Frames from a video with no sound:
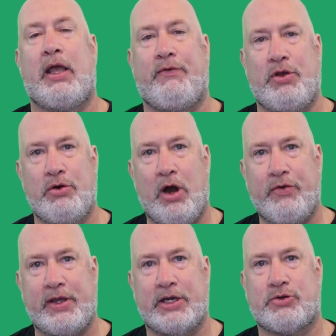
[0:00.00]
If you
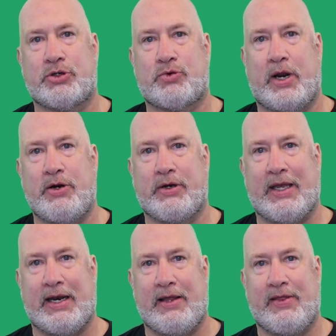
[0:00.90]
know the interest rate you're
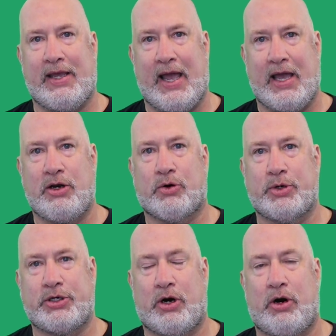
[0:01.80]
getting, the annual
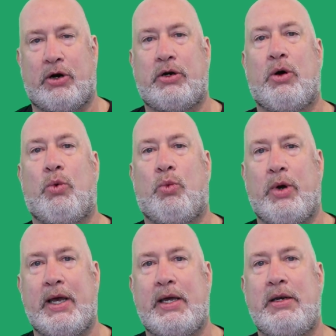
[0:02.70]
return,
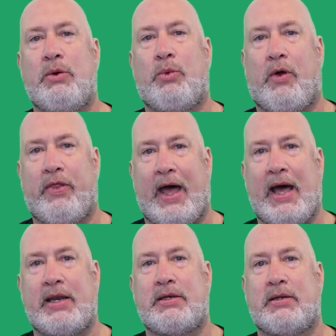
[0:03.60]
when will
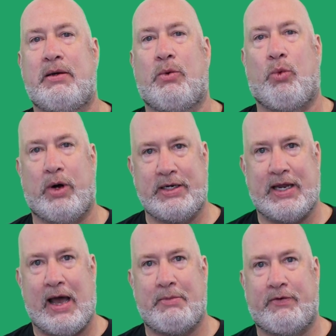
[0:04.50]
that
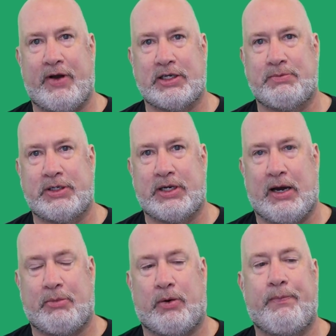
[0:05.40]
one-time investment
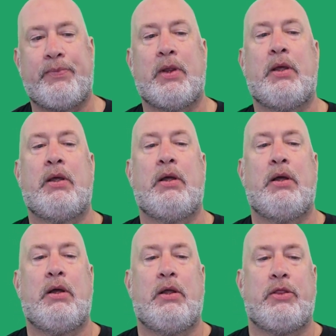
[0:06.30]
double?
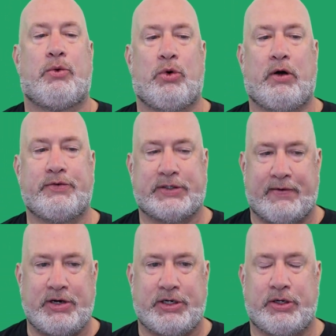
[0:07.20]
The rule of
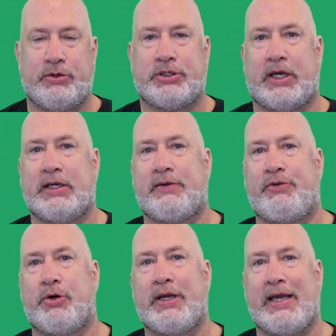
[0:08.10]
seventy-two says
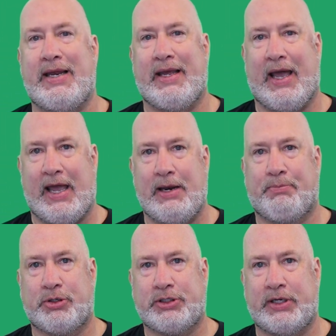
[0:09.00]
if you're getting
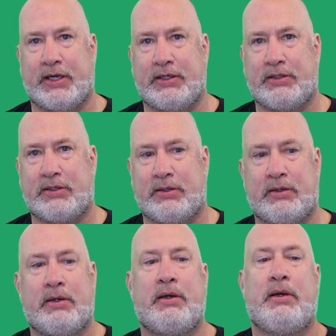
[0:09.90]
eight percent,
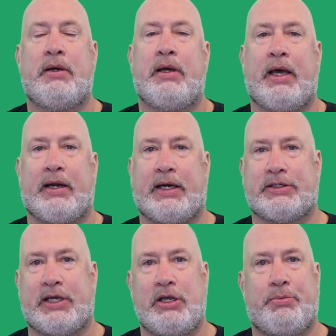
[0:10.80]
and
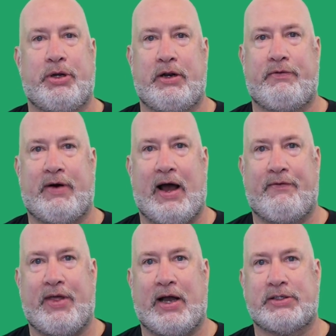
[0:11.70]
let's say you put in
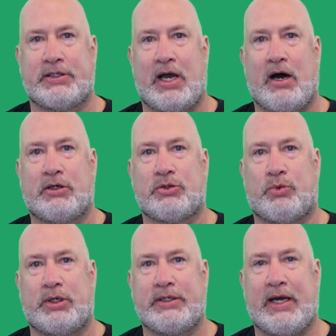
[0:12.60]
five thousand dollars
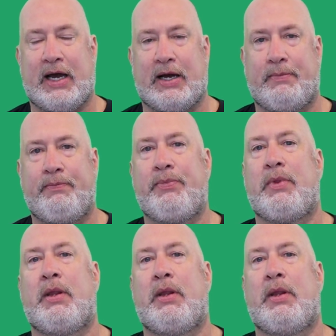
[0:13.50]
one time,